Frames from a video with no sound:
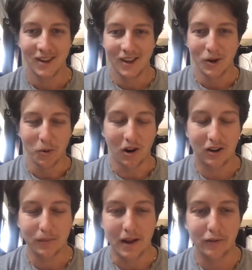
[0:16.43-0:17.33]
Welcome
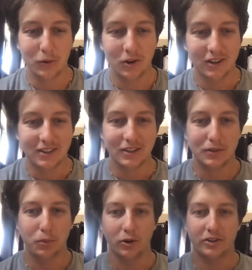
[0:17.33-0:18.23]
everyone to the
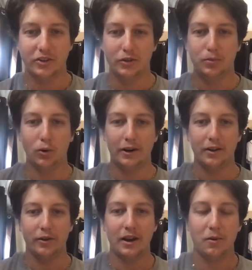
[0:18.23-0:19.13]
Sports
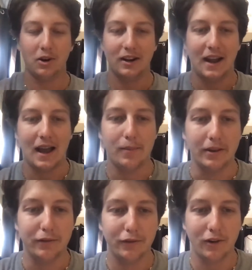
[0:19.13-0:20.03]
2.0 Network. Happy
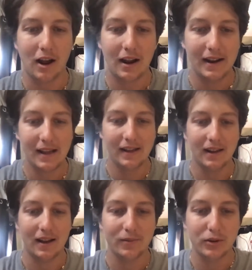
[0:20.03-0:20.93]
Friday.
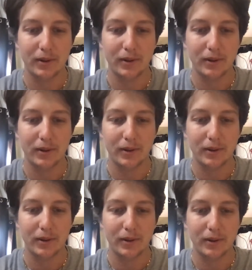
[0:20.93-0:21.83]
I'm Spencer
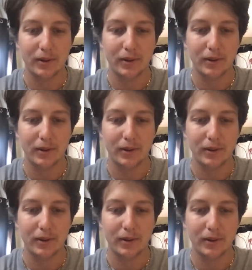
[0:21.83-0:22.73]
Davis here with
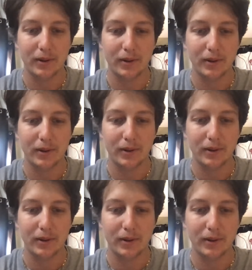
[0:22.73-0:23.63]
another betting
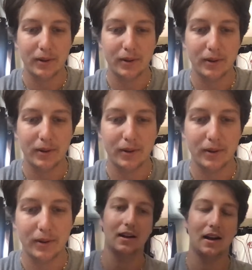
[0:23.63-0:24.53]
preview.
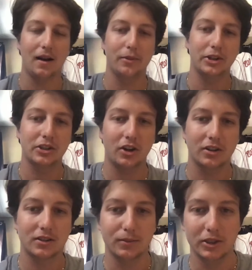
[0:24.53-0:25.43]
I'm going to
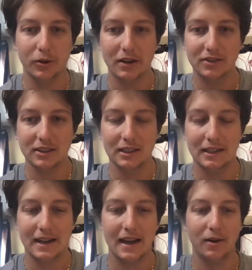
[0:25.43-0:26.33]
talk some UFC
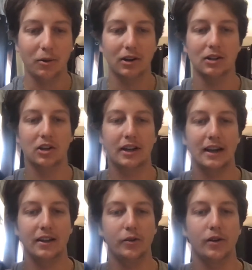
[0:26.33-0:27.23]
today. We're going to look
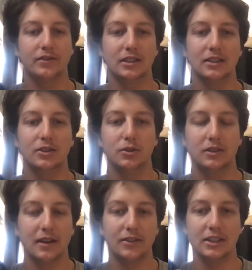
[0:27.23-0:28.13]
at UFC
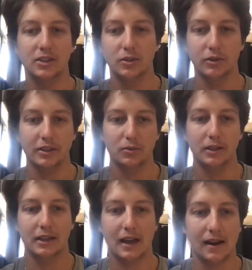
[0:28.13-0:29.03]
272 this
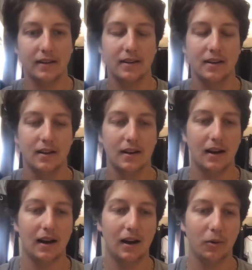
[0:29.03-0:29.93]
weekend.
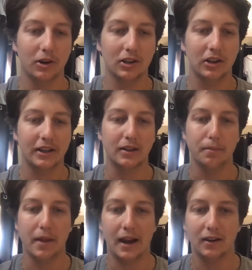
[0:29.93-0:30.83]
We're going to look at the
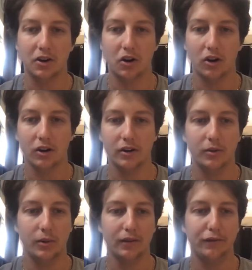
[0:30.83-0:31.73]
main card.
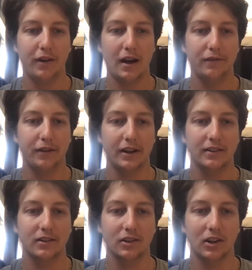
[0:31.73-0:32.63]
We have five
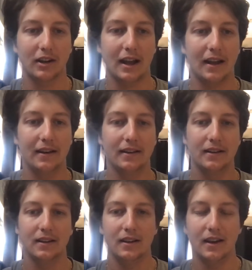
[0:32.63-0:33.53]
fights to look at,
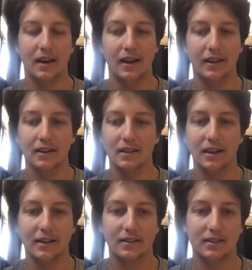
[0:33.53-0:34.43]
and
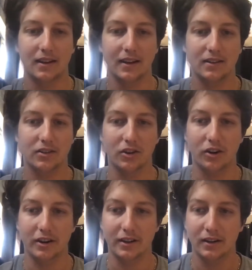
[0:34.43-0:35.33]
let's get
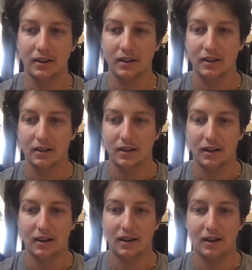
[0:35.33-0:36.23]
started.
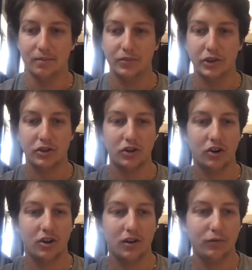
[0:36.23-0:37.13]
To
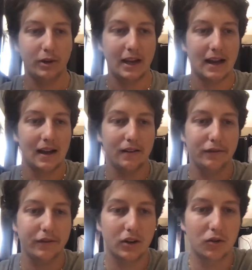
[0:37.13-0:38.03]
start off, we
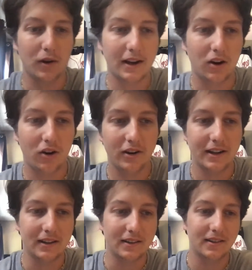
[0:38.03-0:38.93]
have Greg
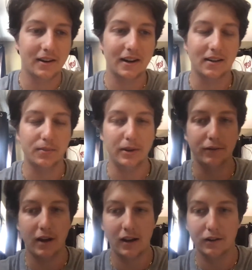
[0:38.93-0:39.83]
Hardy and Sergey
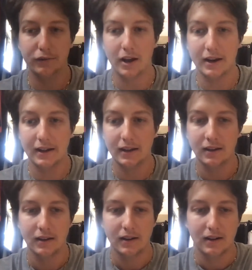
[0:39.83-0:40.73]
Spivak fighting.
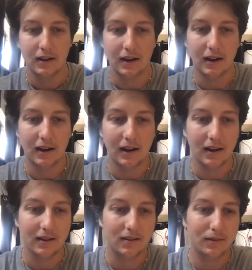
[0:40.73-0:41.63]

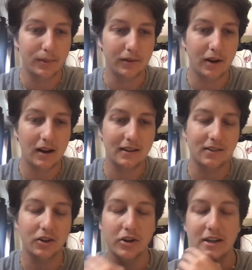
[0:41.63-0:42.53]
Spivak is
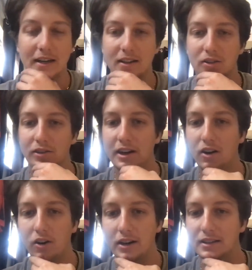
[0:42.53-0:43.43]
13-3.
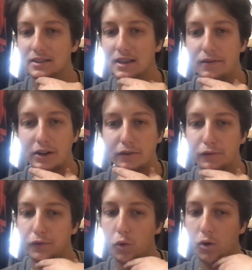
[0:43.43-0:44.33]
Hardy is
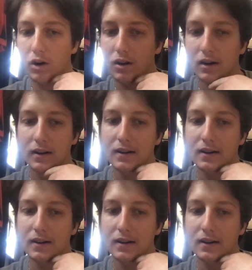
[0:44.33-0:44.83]
7-4.